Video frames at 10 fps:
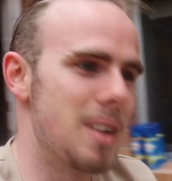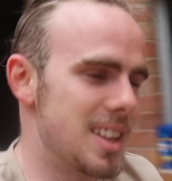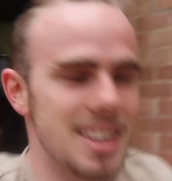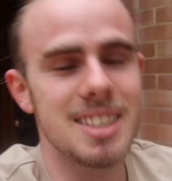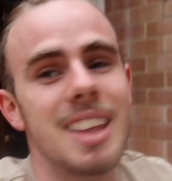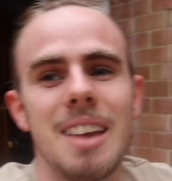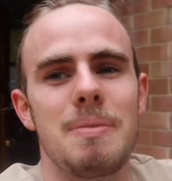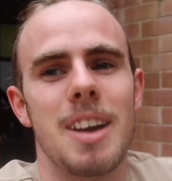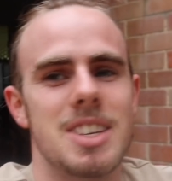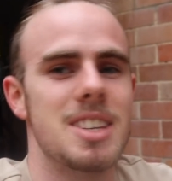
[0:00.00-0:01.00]
But it doesn't
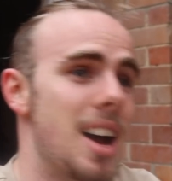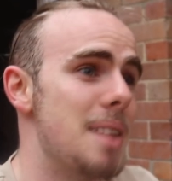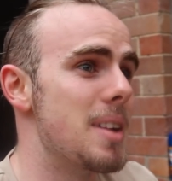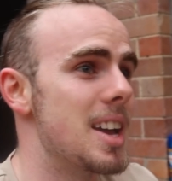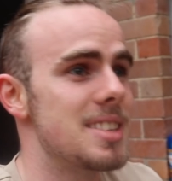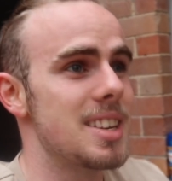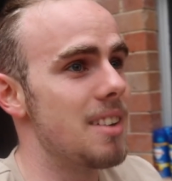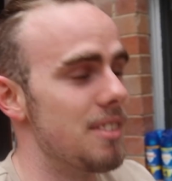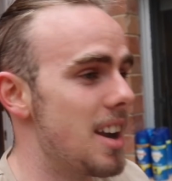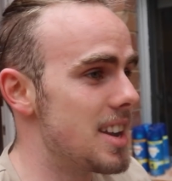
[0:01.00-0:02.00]
leave much time, man, to
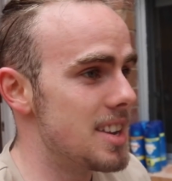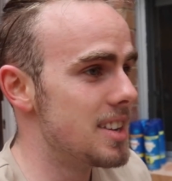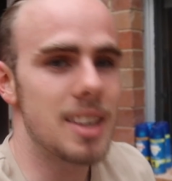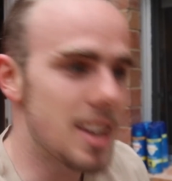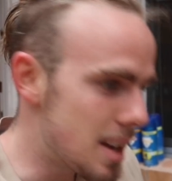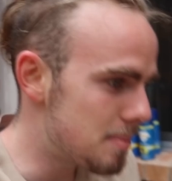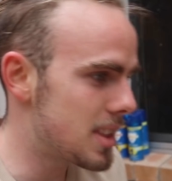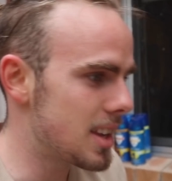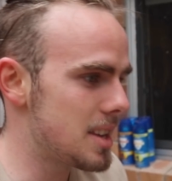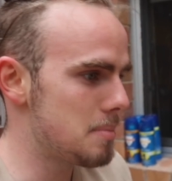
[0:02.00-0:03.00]
get ready. I keep
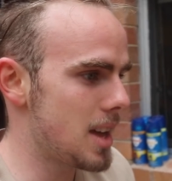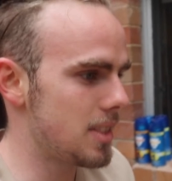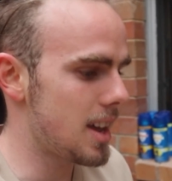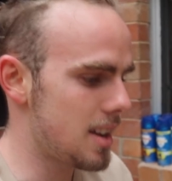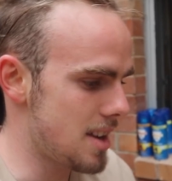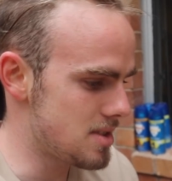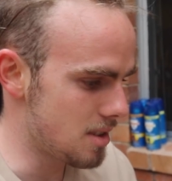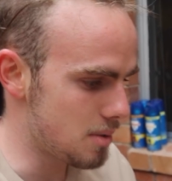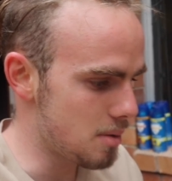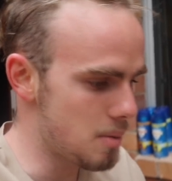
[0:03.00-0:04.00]
thinking about that, and I
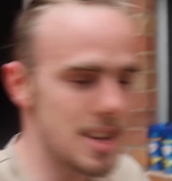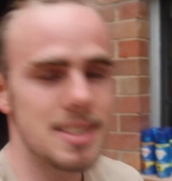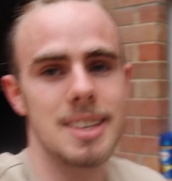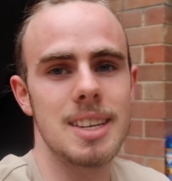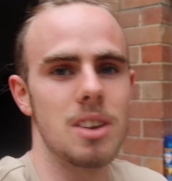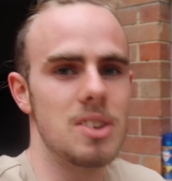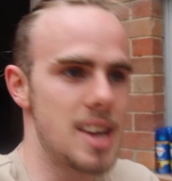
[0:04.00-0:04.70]
don't want to waste a single